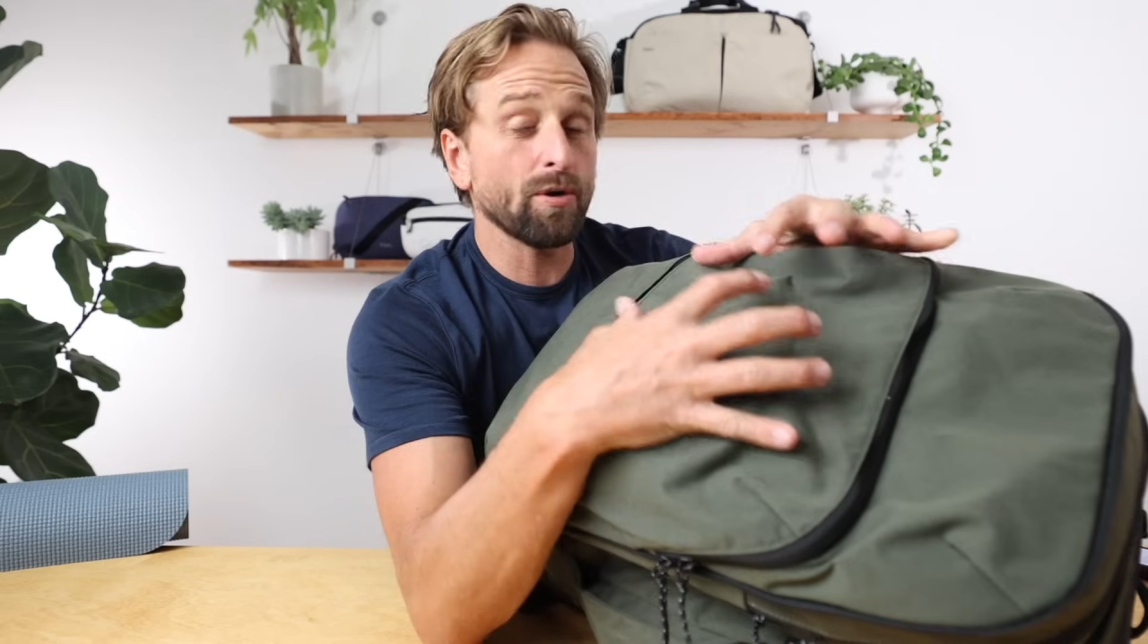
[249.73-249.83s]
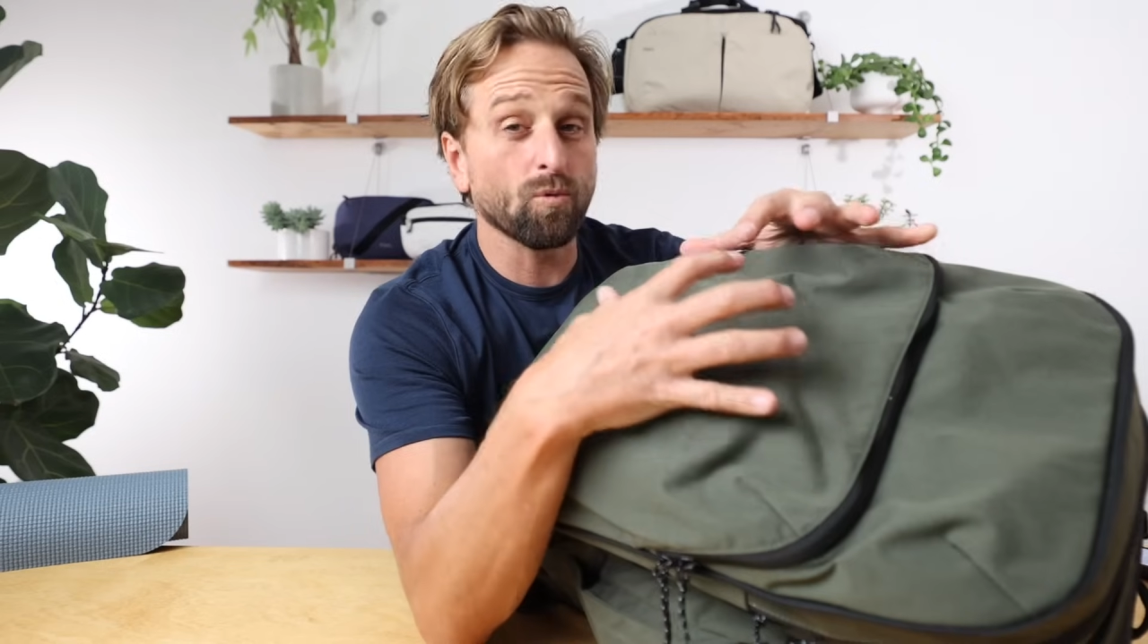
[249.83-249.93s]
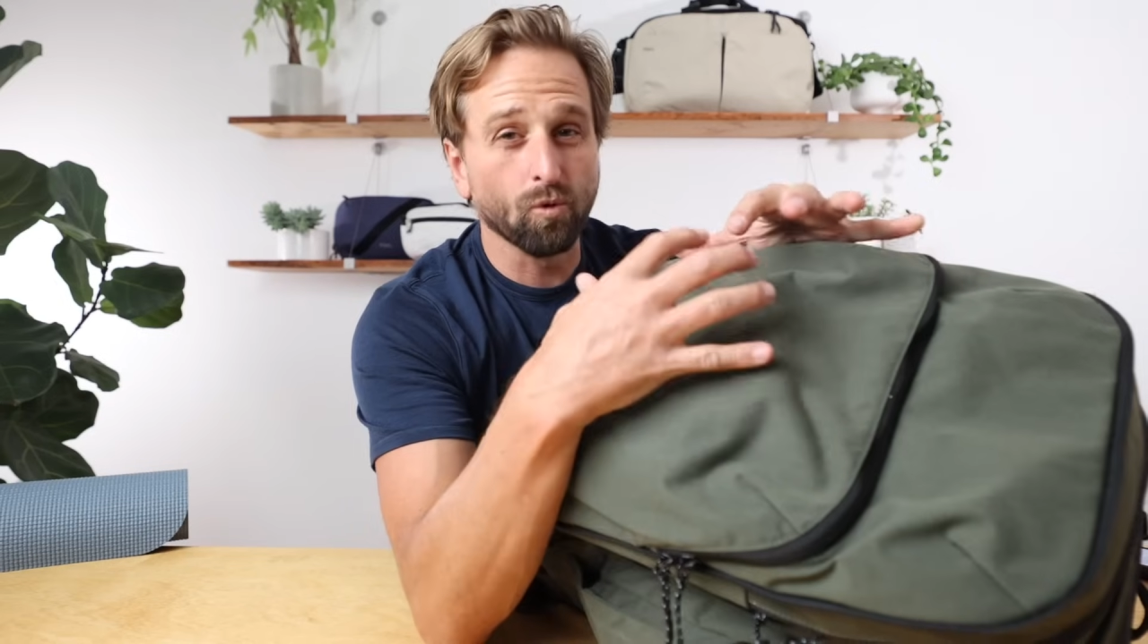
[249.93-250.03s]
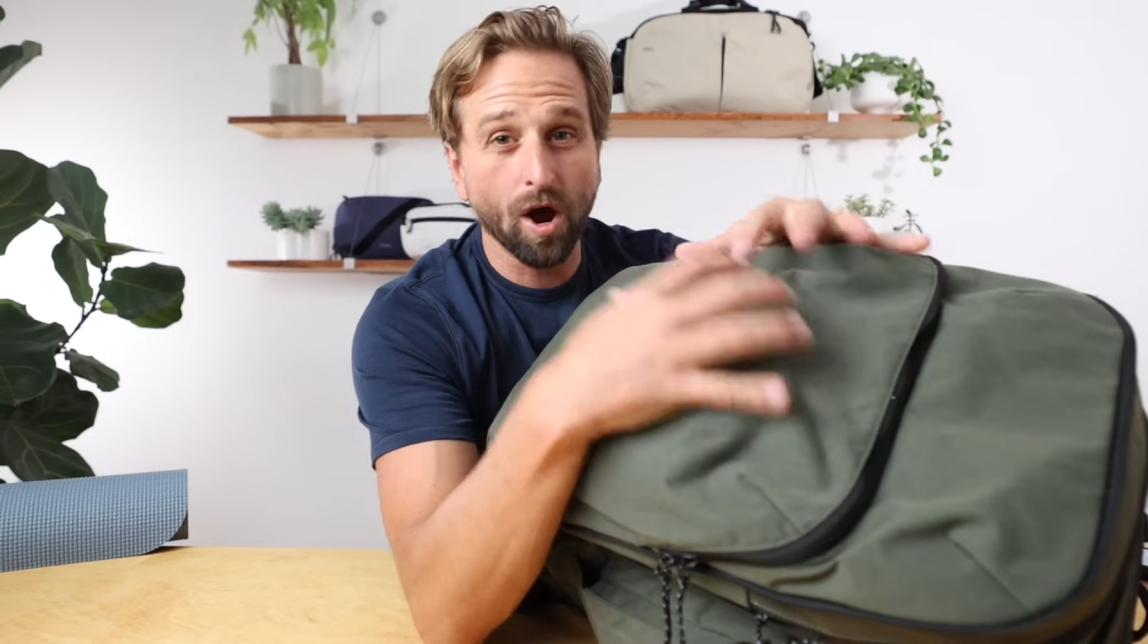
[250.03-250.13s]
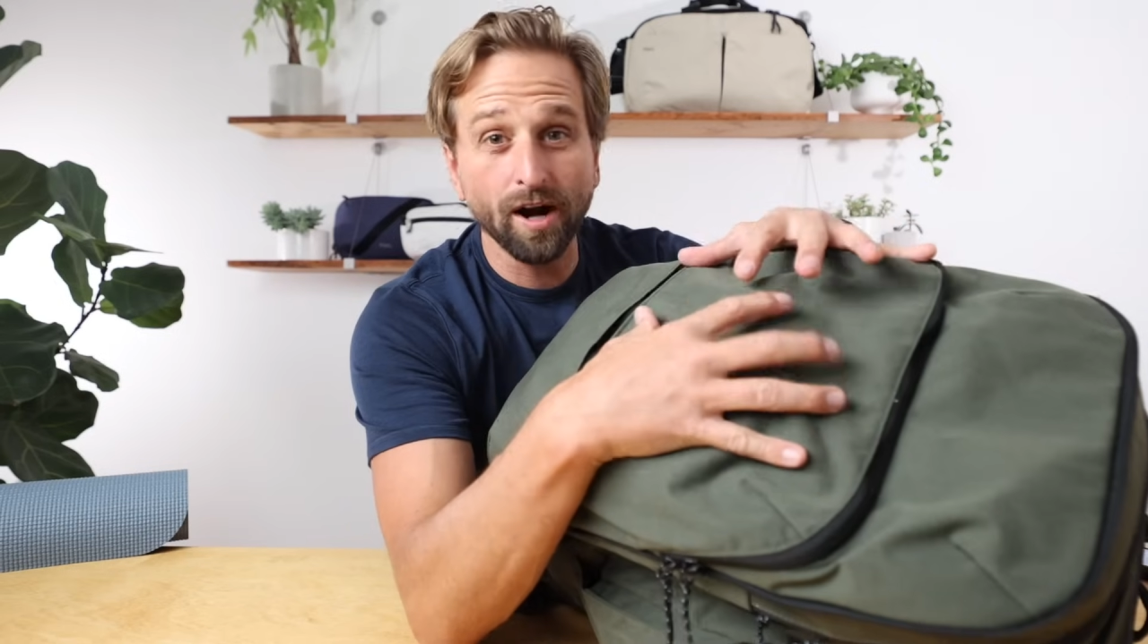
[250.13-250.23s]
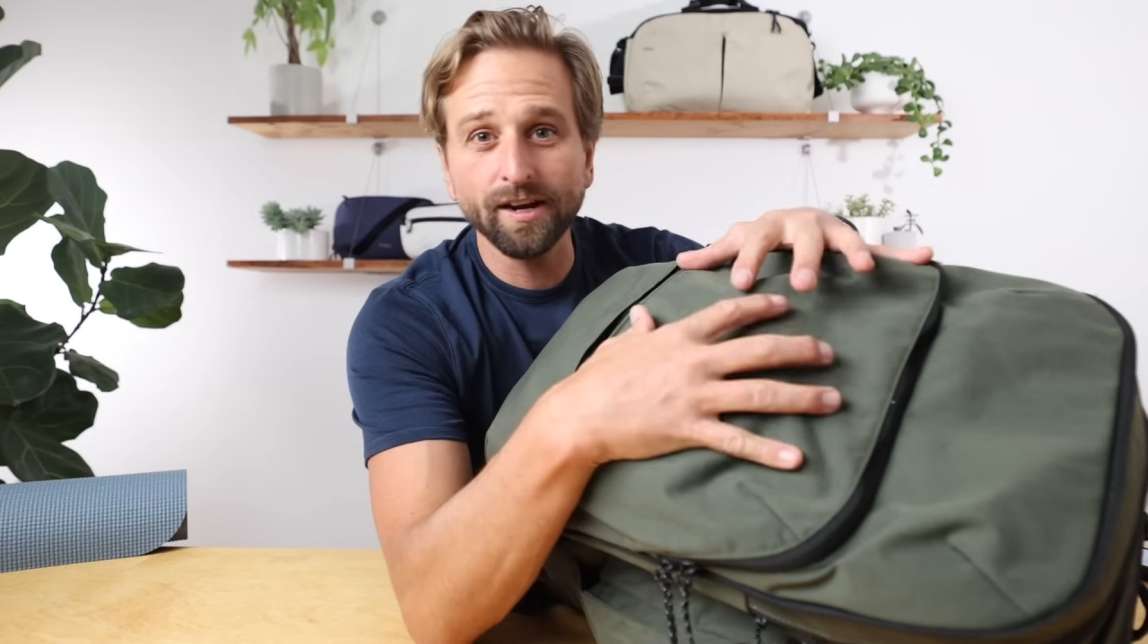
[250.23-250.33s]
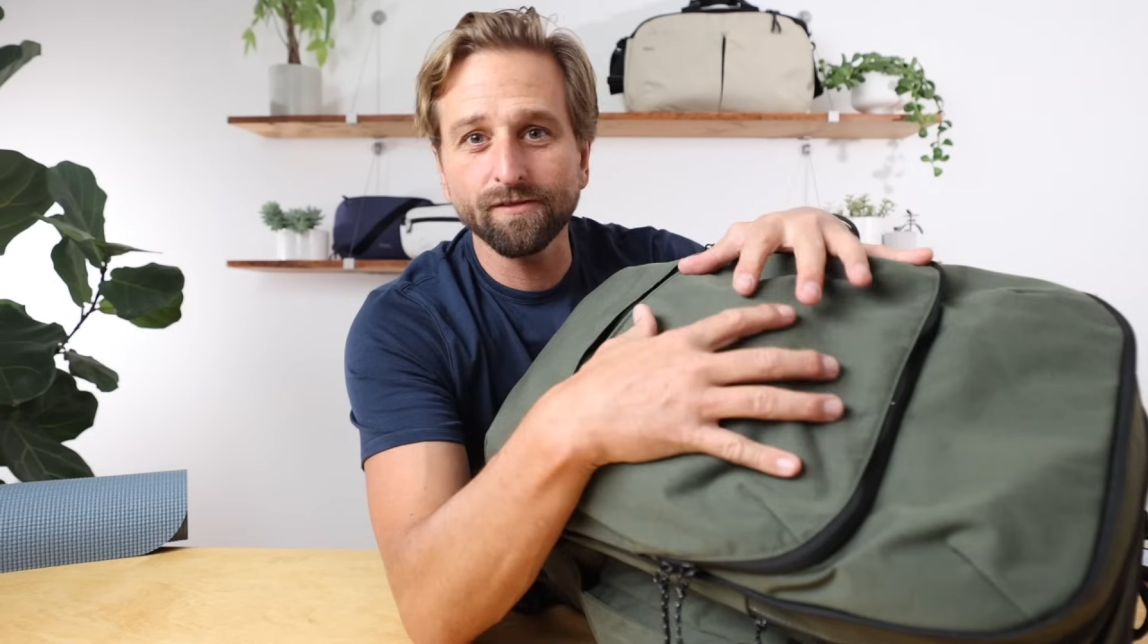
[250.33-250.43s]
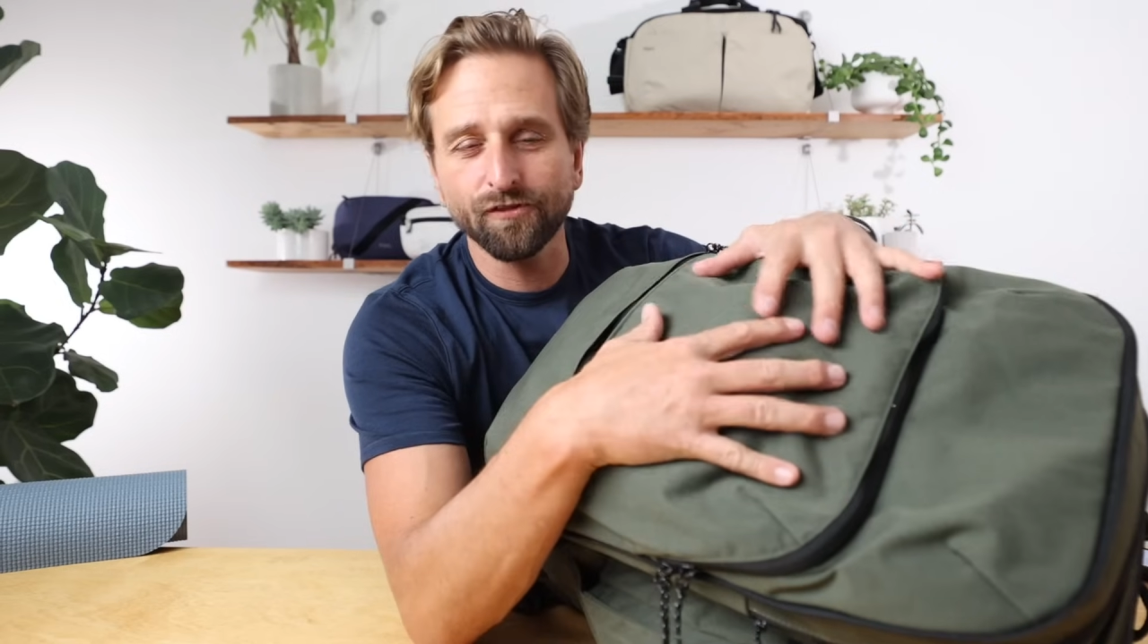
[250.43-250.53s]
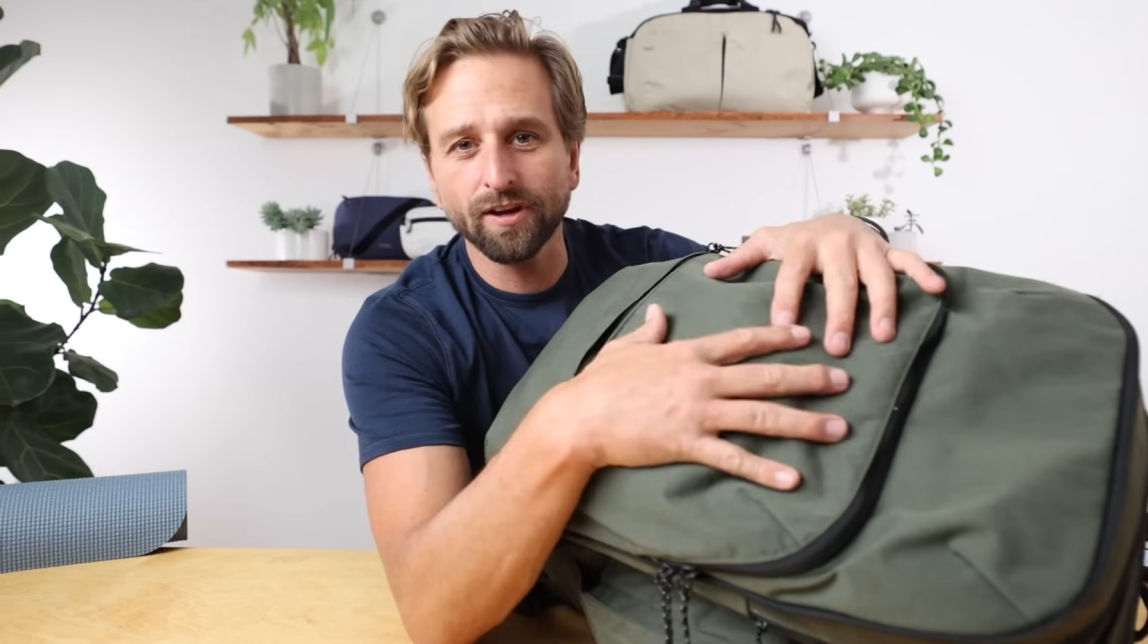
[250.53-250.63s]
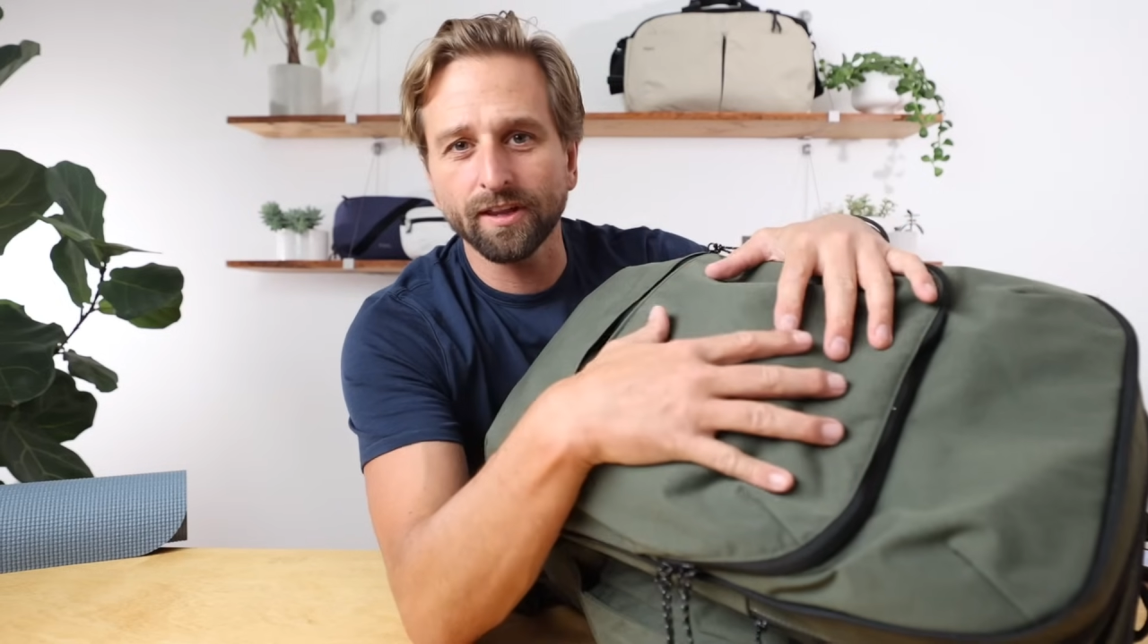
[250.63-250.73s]
rugged
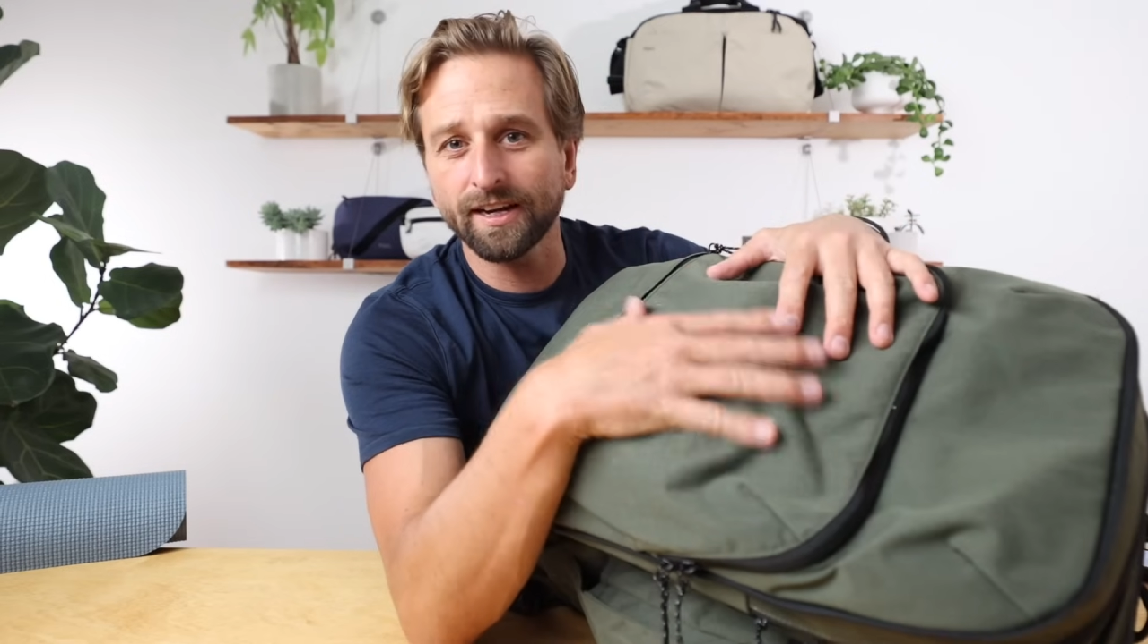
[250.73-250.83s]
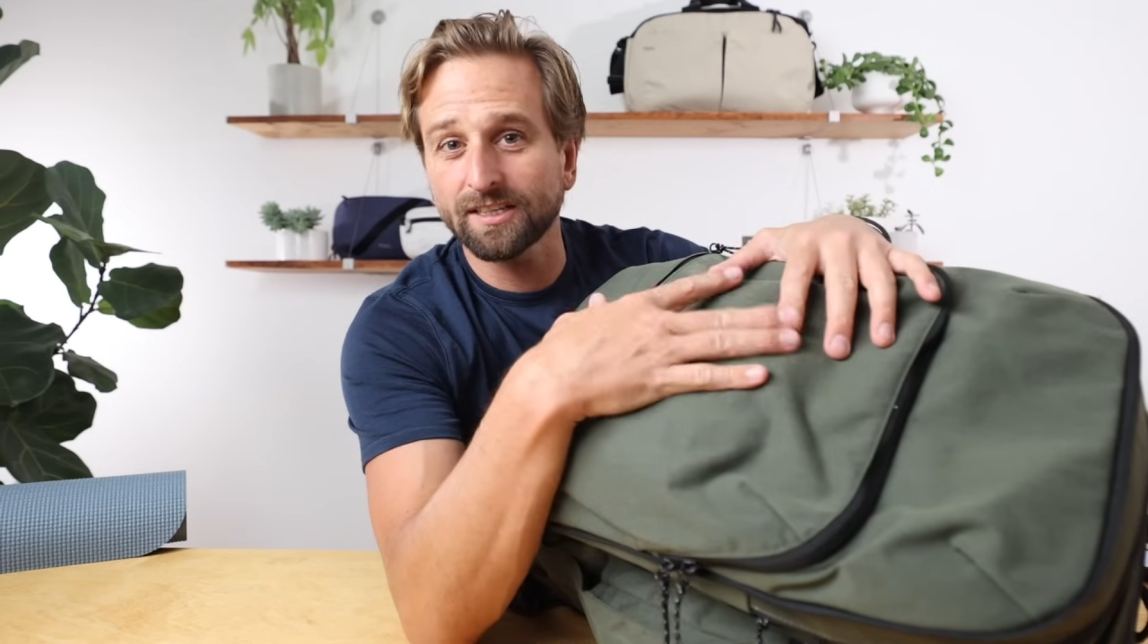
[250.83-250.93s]
feeling.